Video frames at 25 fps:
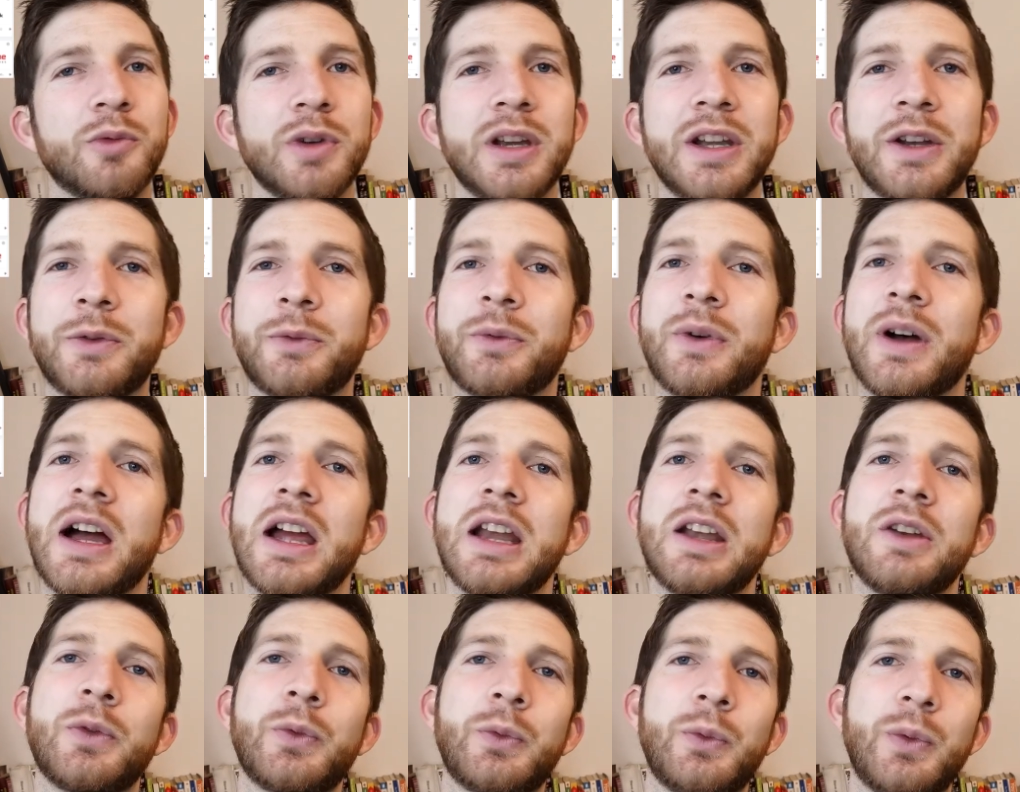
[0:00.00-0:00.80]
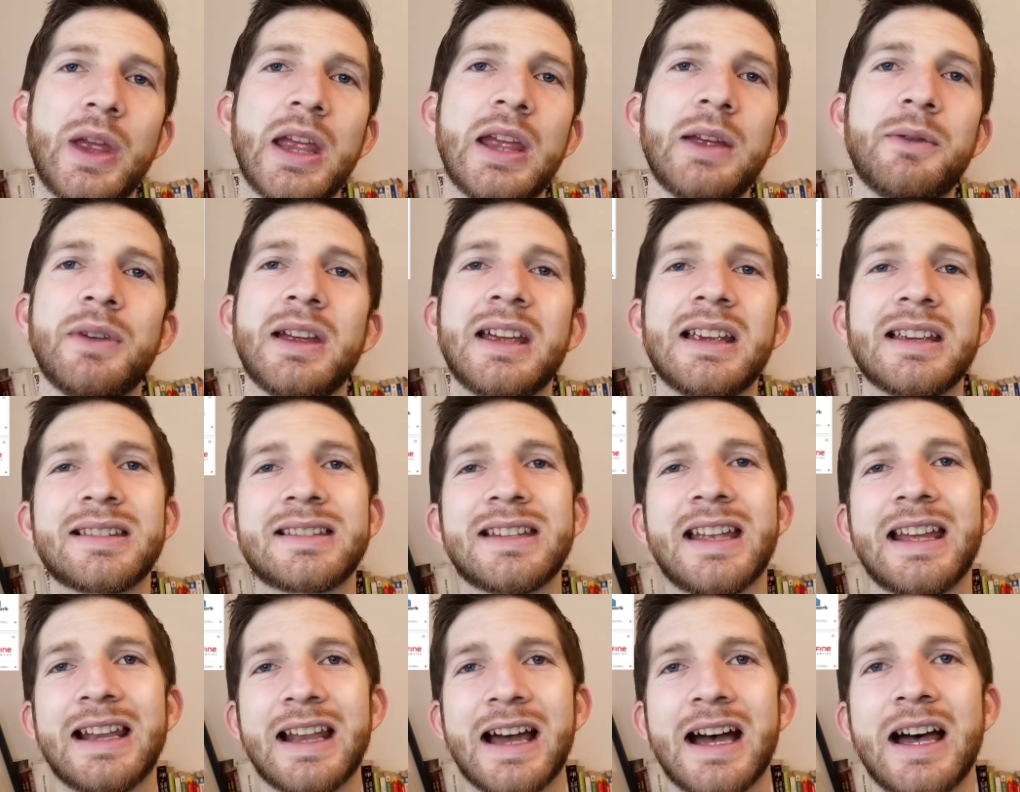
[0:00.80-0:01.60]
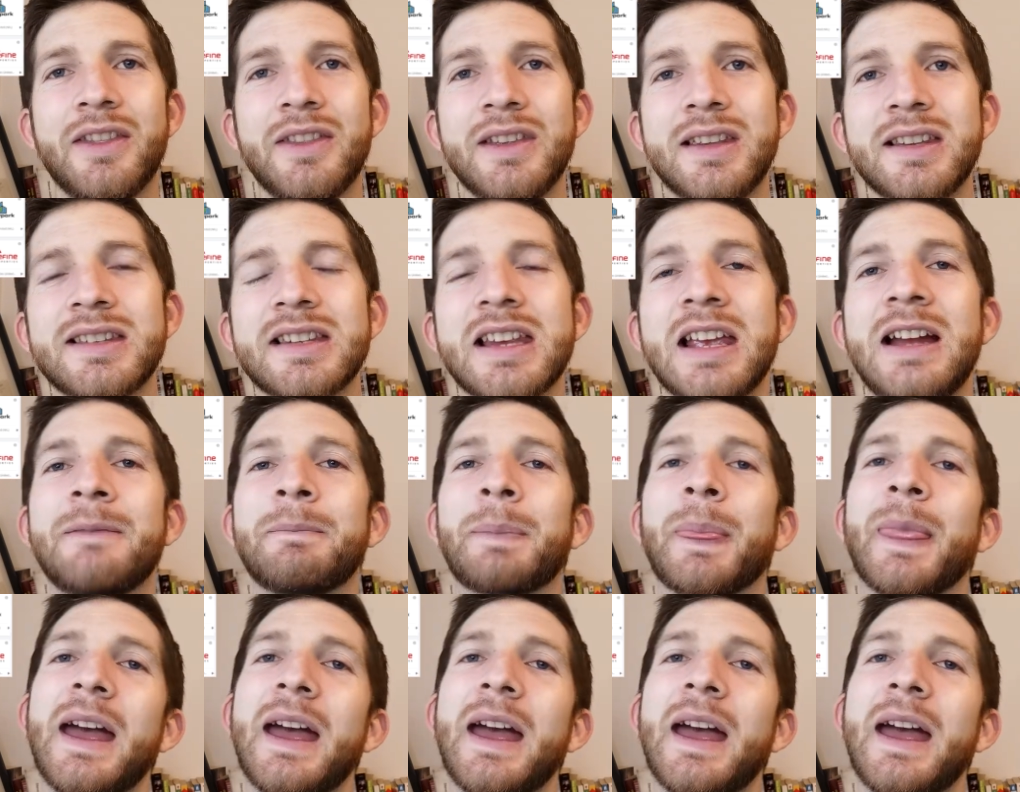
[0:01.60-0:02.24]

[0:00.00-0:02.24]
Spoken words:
Redefine, Fairbest, and others.